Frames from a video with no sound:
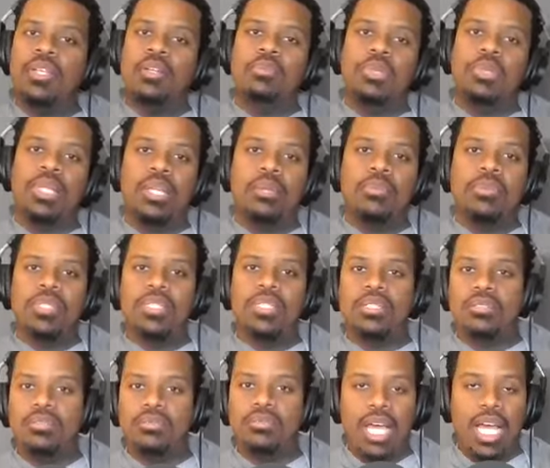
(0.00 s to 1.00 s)
here to play a position.
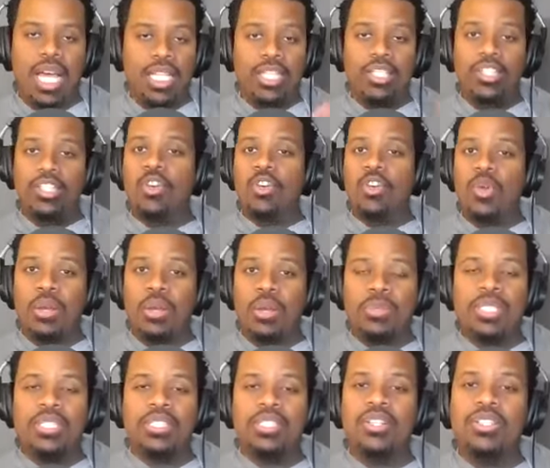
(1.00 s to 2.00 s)
I literally go grab the
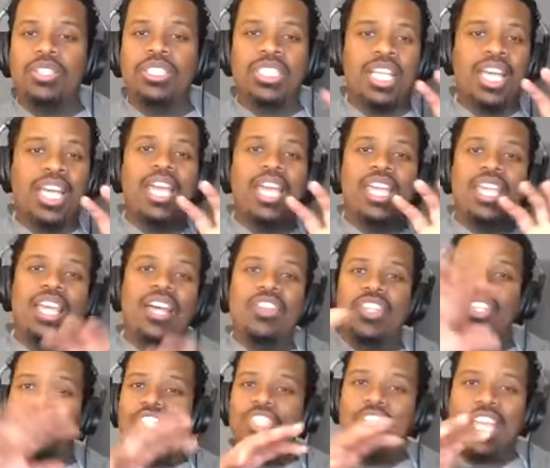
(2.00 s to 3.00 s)
position coach and say, hey, y'all
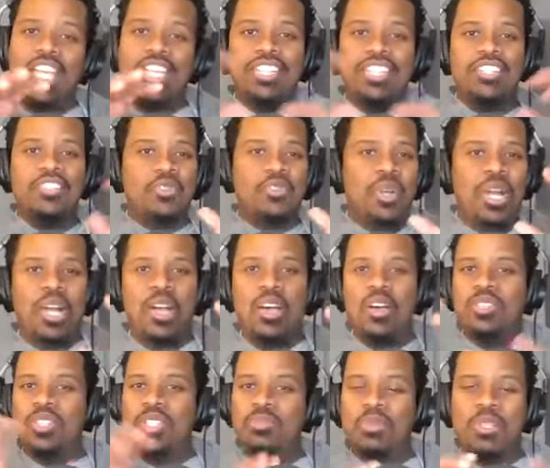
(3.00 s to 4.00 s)
need to change this
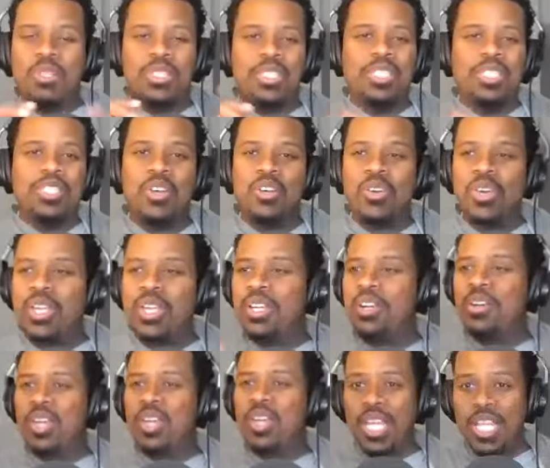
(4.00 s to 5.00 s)
around. This person needs to go
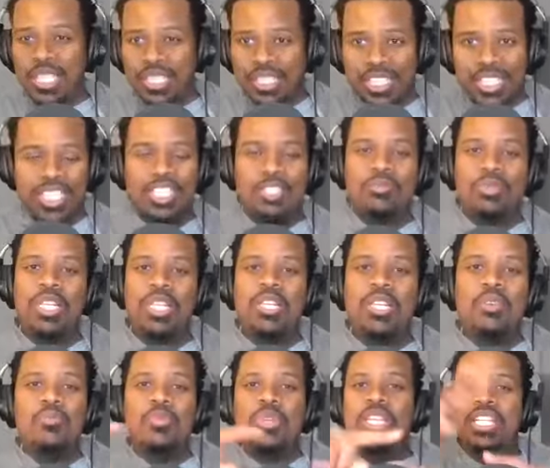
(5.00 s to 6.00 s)
here. She needs to meet
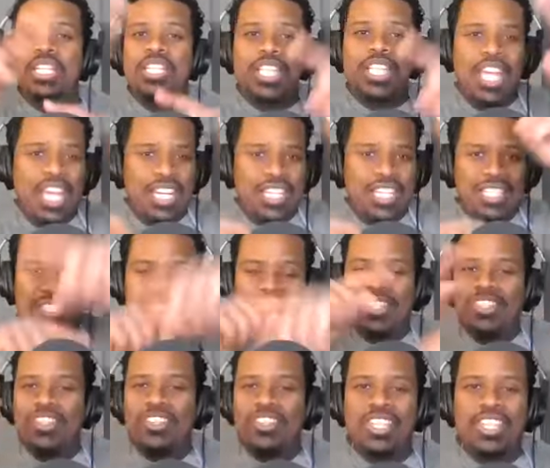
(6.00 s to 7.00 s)
him. We need to change this
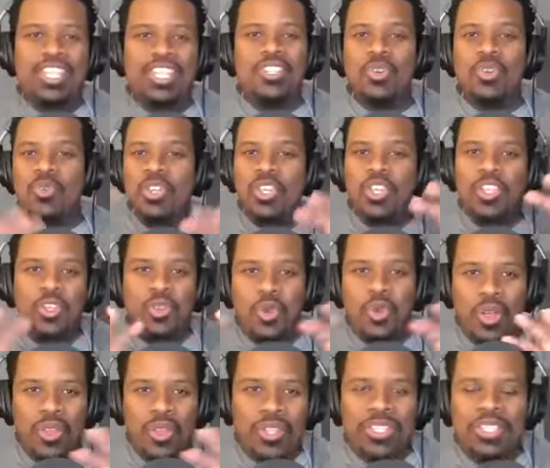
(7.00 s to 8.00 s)
dinner thing. So we do
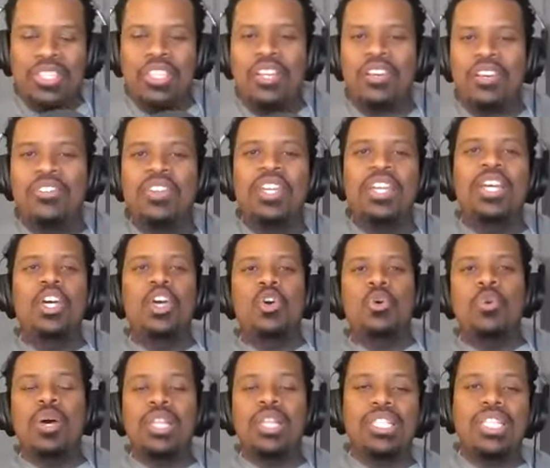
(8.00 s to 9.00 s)
all this stuff
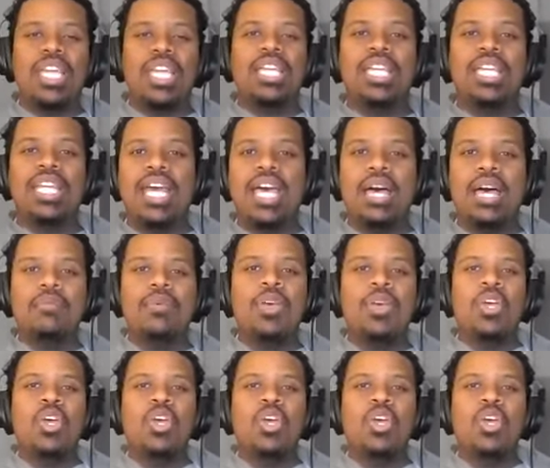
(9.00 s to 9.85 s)
while they're taking a nap.